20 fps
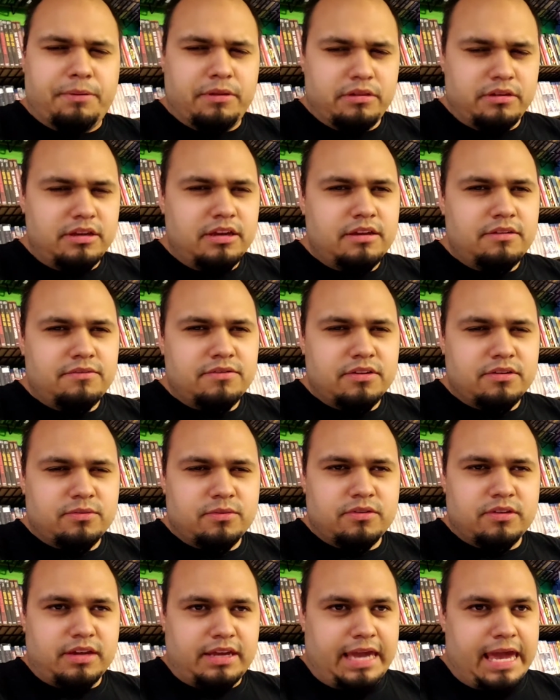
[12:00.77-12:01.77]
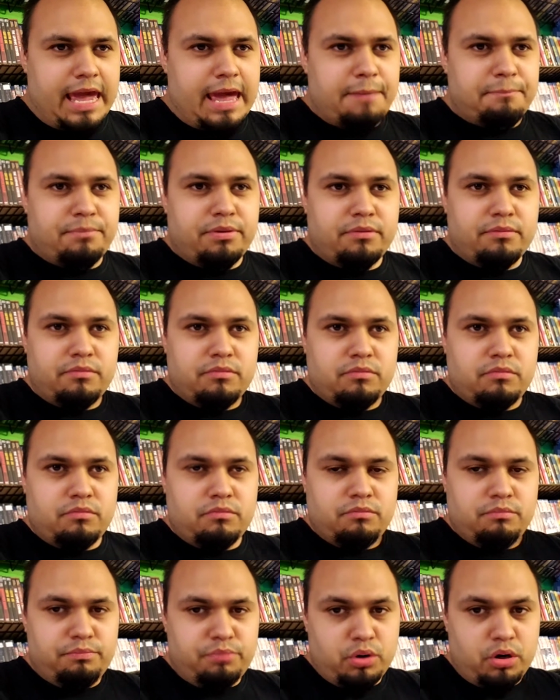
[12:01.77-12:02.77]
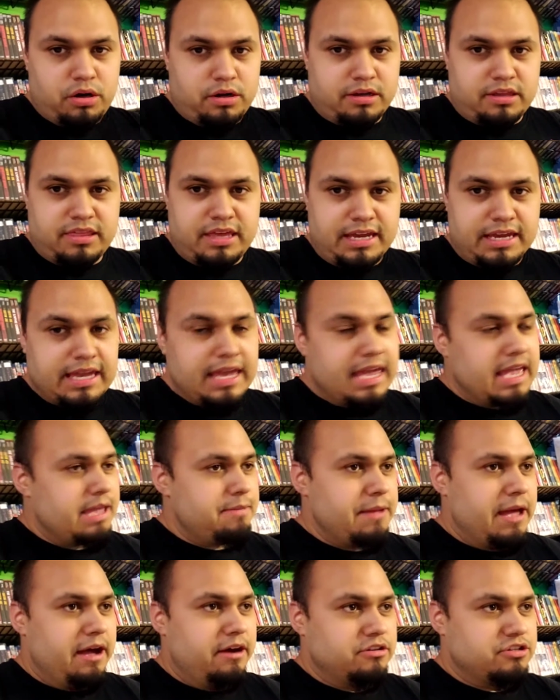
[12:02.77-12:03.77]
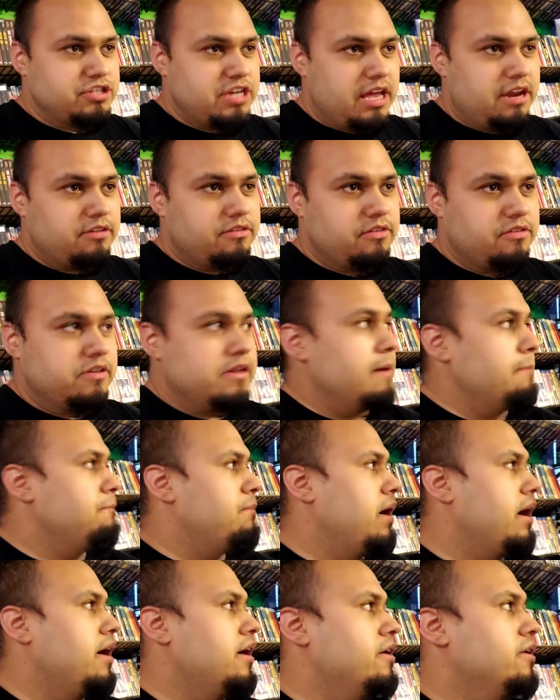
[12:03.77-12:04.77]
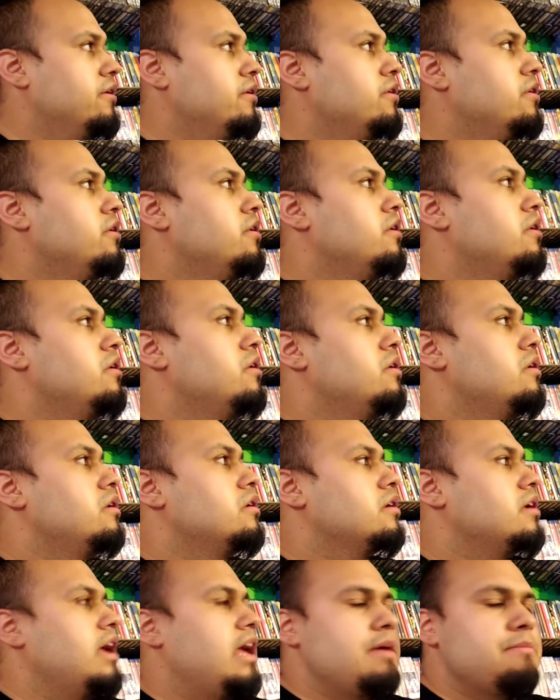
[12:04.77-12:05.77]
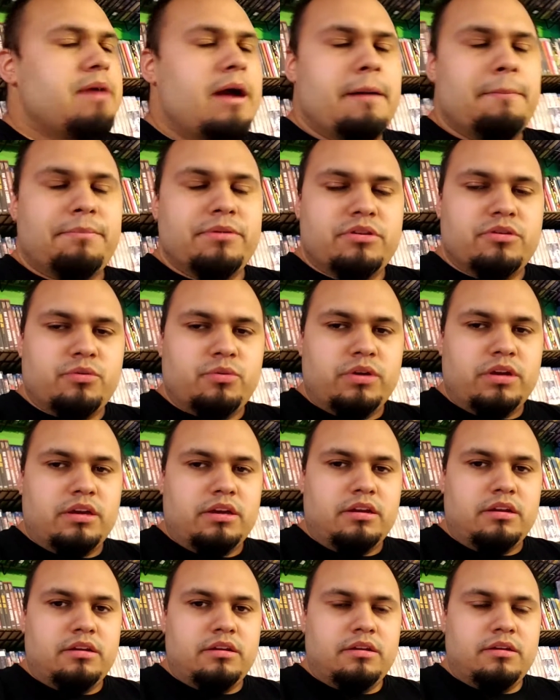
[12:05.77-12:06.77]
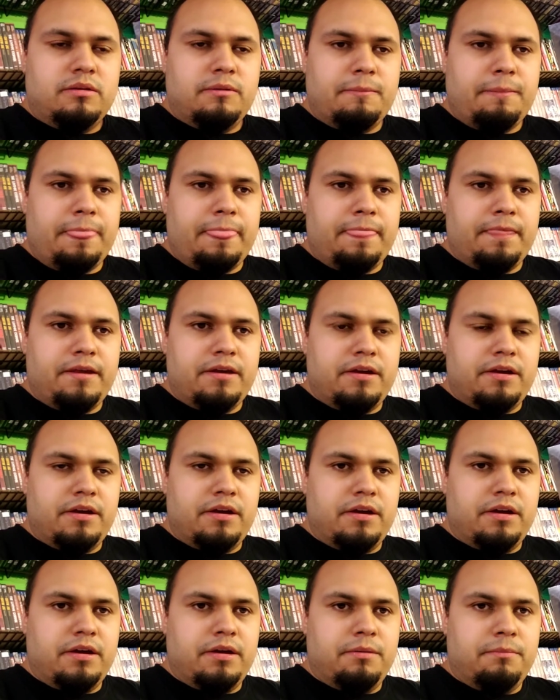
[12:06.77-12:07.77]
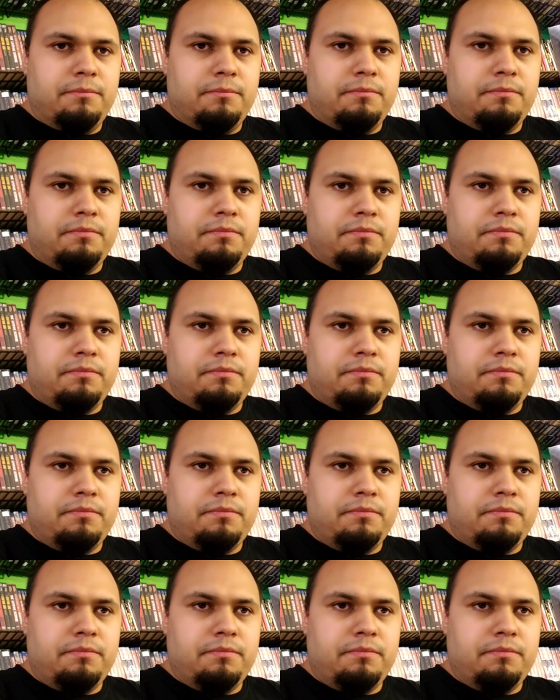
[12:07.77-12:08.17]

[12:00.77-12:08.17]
believe this was a Gap book that came out. Shadows of the Empire came out between Empire